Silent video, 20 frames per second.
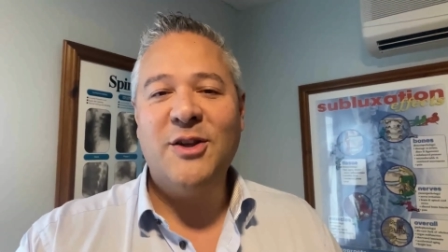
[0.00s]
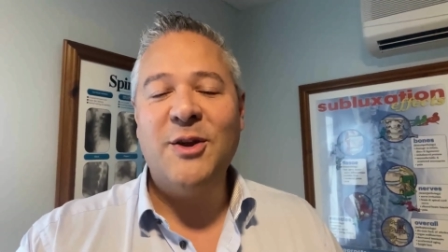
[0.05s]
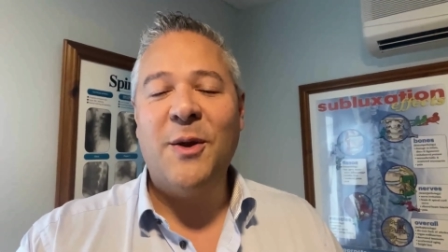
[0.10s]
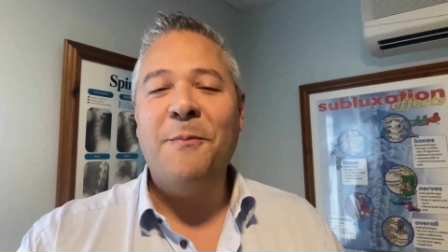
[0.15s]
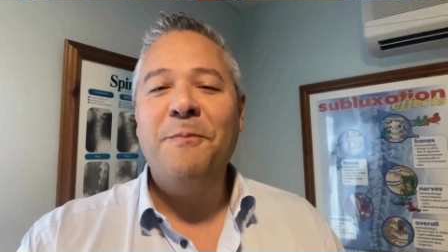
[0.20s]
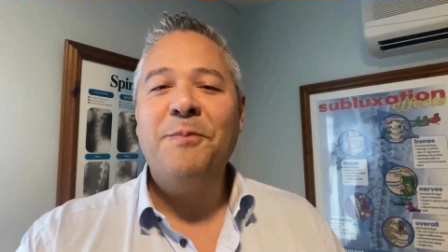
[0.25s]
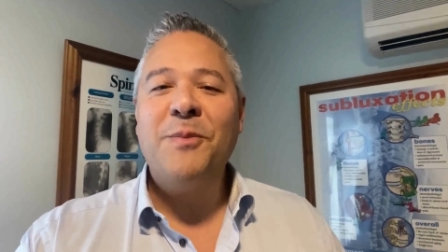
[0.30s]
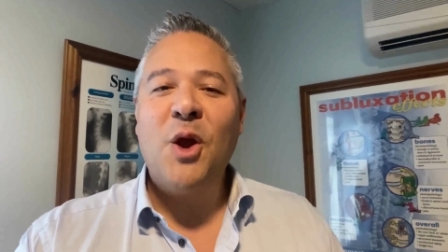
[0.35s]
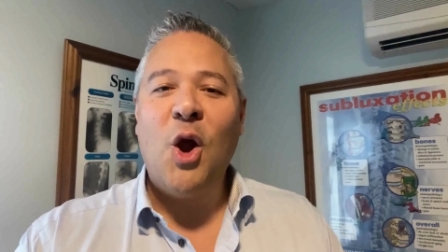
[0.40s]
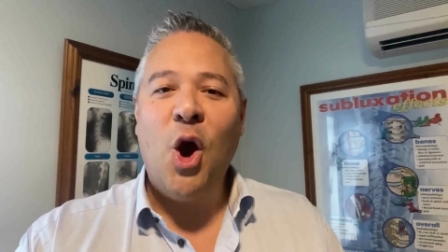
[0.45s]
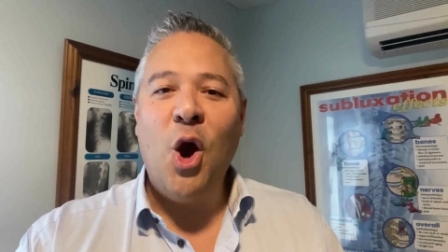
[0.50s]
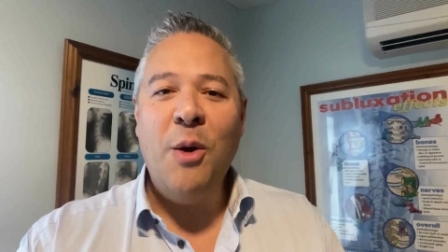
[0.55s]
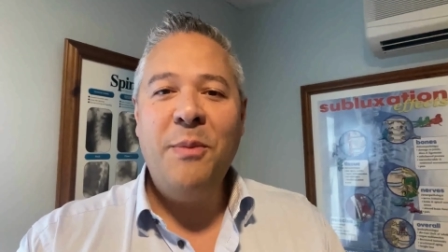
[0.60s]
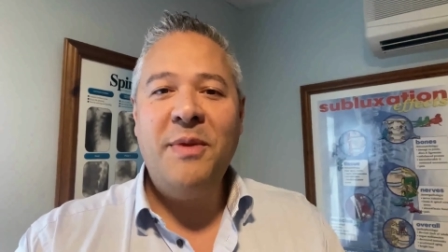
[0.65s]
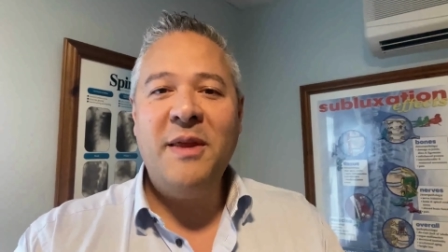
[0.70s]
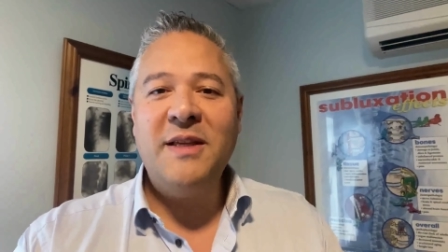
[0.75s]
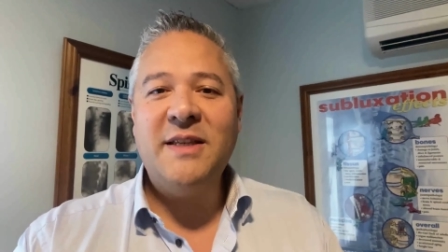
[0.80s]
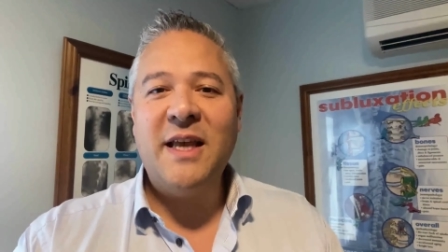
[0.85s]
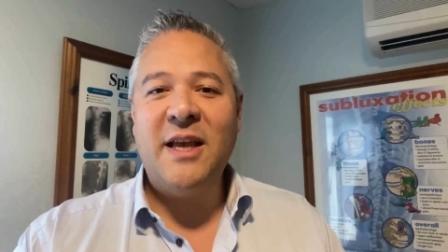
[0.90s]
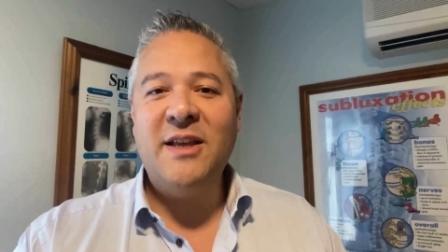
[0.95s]
So hope
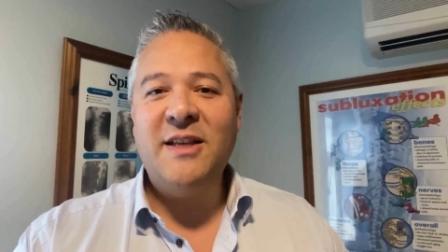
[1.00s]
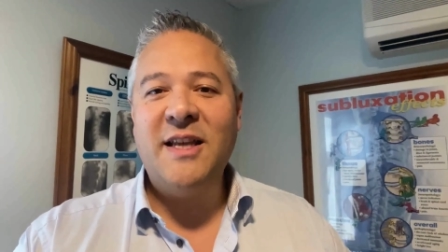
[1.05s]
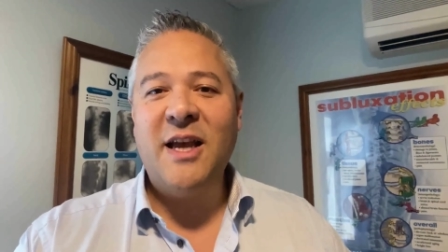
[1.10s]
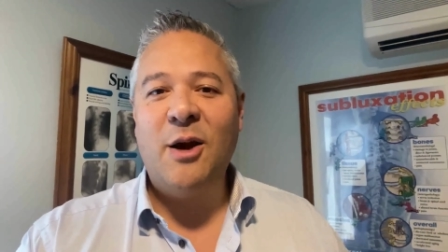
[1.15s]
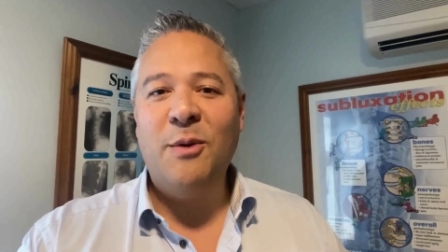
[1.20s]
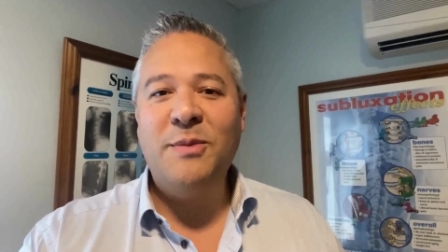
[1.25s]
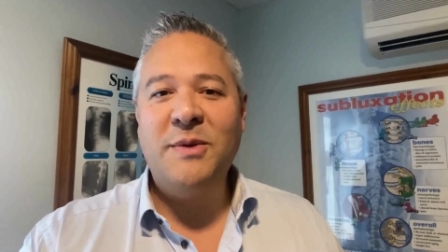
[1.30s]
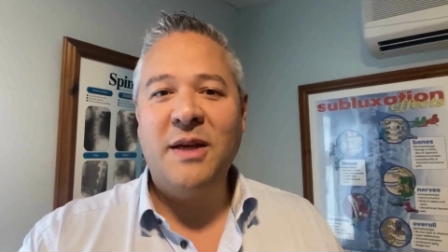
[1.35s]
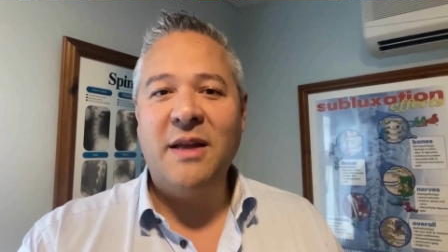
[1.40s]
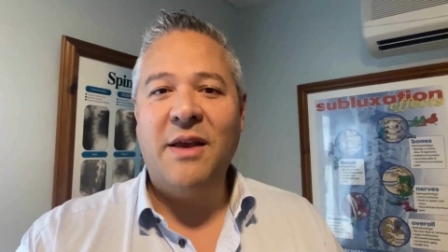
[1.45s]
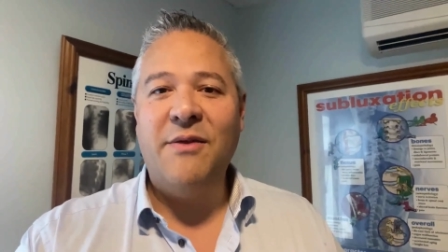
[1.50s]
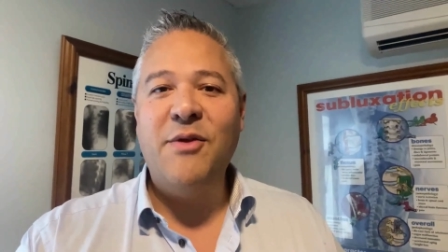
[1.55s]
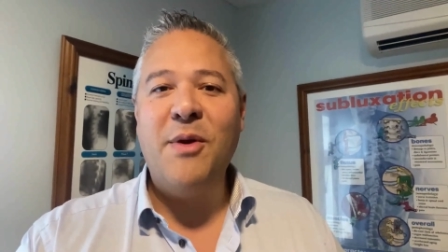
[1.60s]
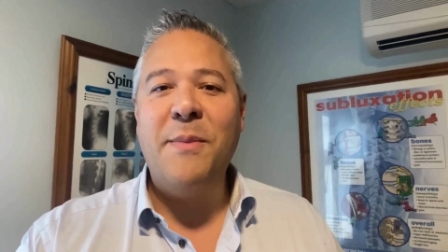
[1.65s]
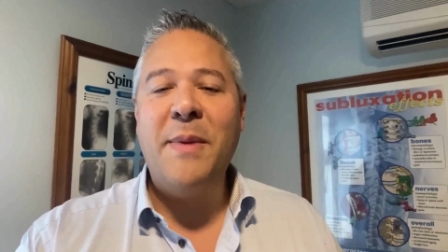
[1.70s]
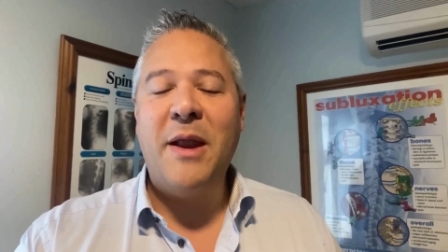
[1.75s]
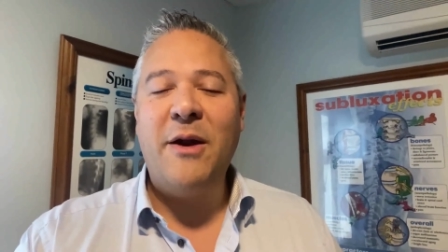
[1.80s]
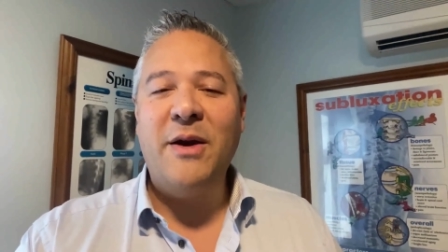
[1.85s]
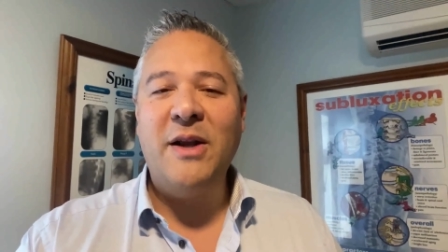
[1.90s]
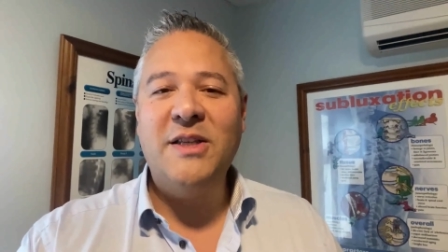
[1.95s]
this has helped to give you a
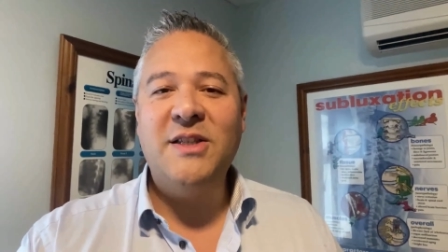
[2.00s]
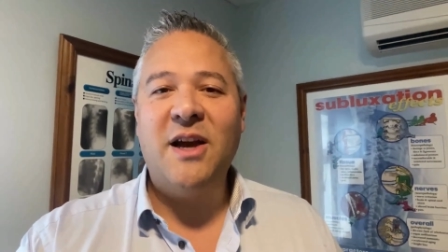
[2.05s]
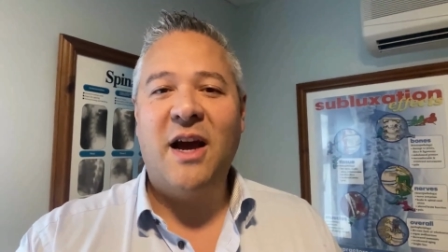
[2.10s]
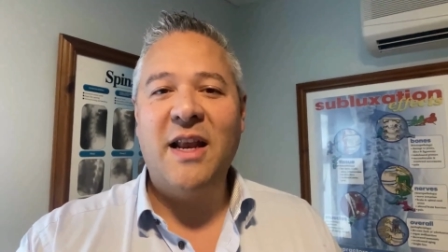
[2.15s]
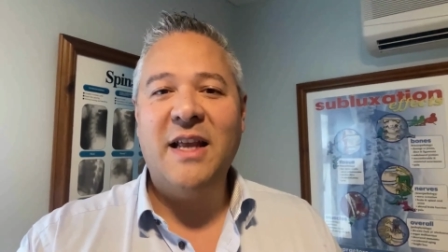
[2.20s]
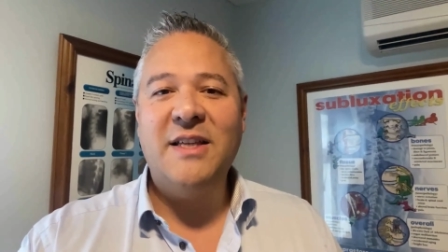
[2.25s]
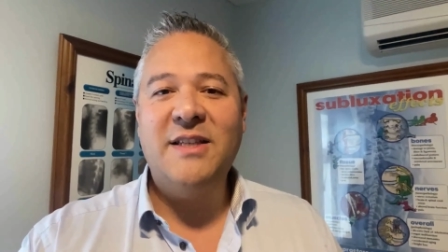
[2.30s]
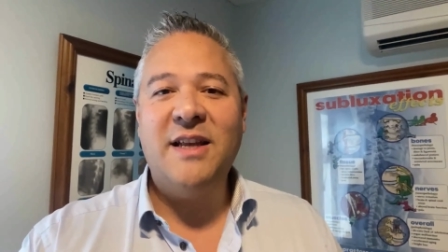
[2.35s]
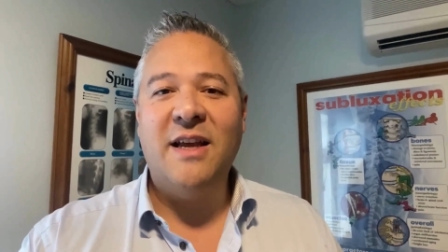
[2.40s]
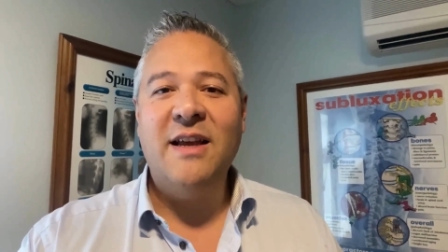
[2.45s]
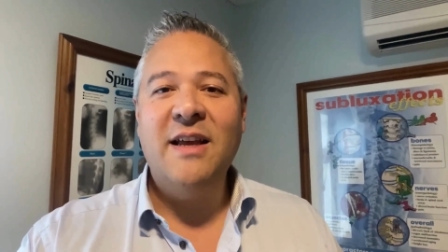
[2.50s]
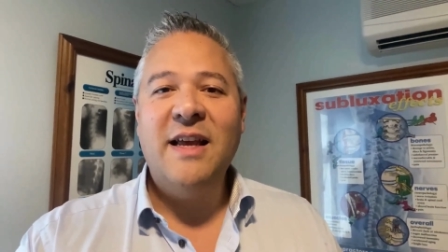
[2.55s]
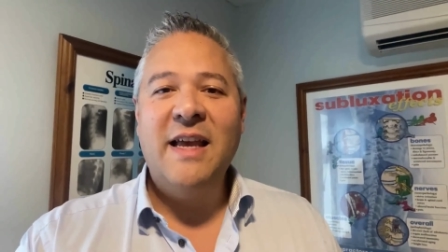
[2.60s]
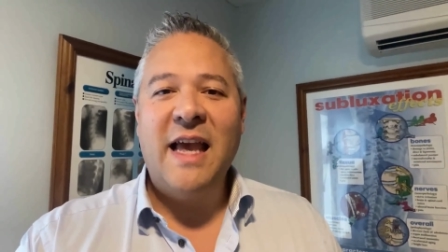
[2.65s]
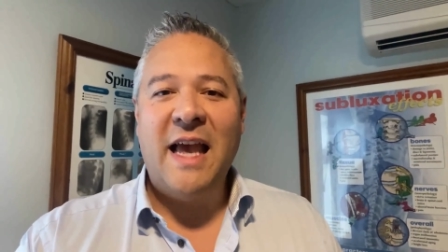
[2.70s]
better insight as to